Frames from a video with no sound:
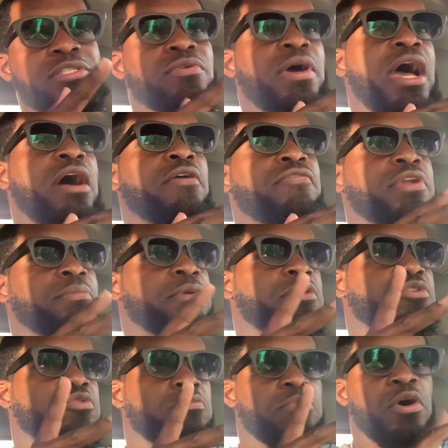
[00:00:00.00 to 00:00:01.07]
an hour for them to
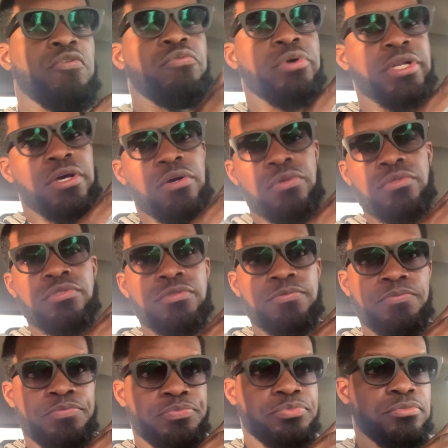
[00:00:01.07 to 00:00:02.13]
do both windows.
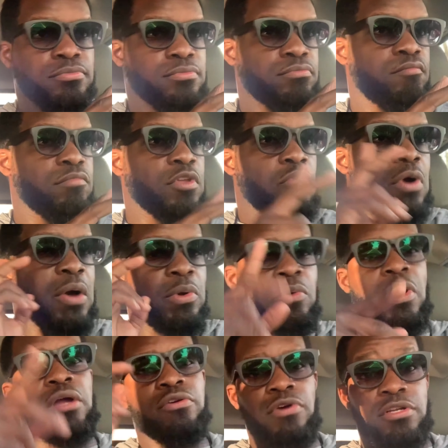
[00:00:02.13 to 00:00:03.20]
All right, we
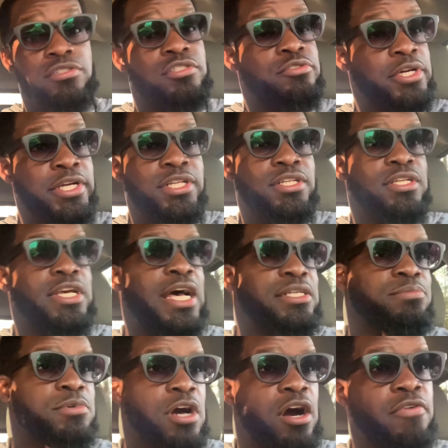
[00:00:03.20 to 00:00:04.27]
walked across the street, got
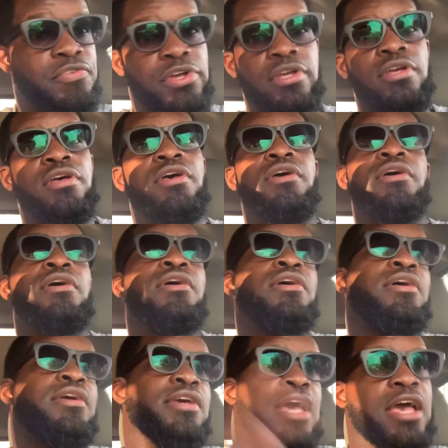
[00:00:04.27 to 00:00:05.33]
some coffee,
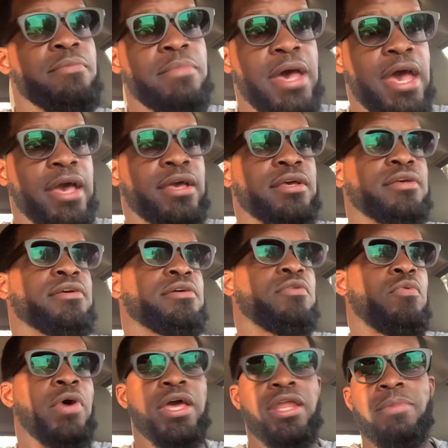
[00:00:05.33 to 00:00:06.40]
came back,
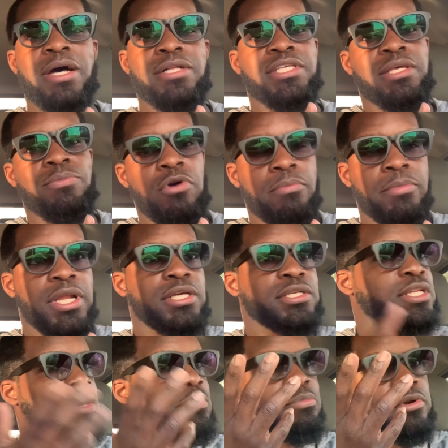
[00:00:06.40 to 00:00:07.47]
Waited about 10 more minutes and
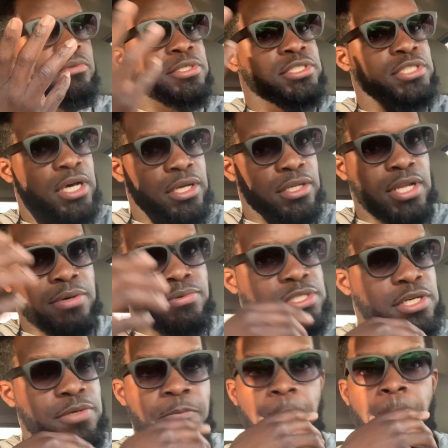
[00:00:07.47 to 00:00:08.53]
they were pretty much done. That was
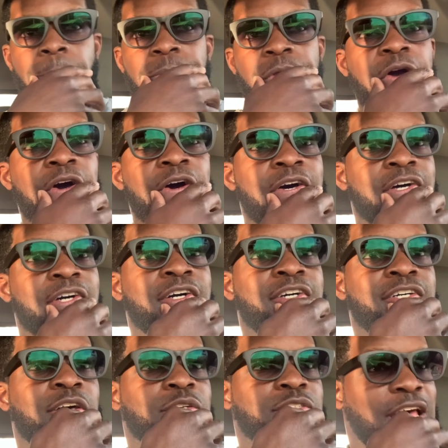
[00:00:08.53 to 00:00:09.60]
it.
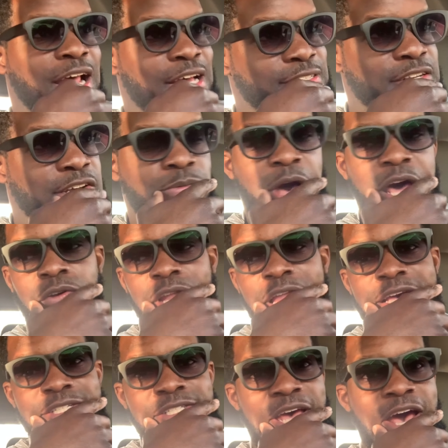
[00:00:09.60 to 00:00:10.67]
So shout out to them, Auto
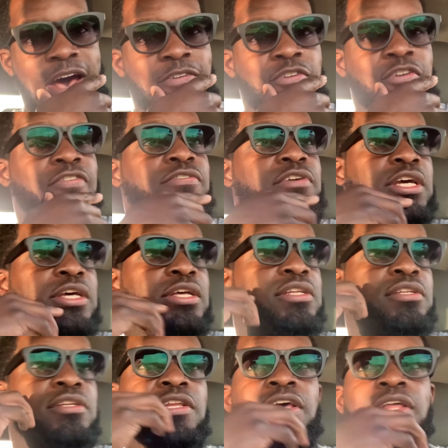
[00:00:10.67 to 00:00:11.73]
Glass Now. If you're ever
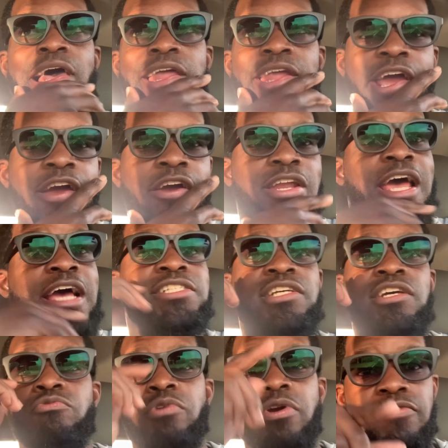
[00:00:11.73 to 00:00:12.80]
in the Atlanta area, they're actually
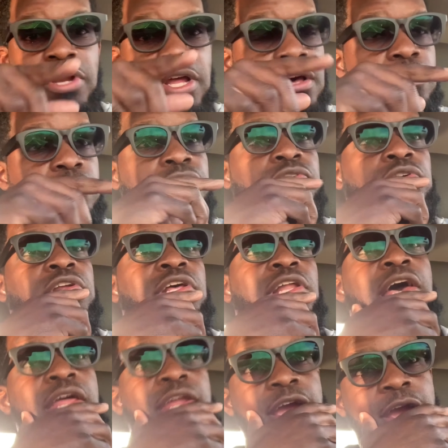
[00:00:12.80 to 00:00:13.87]
in Riverdale. If you're in the
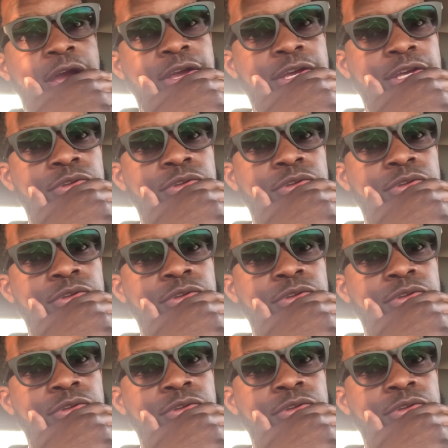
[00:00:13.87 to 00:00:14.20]
Atlanta area, you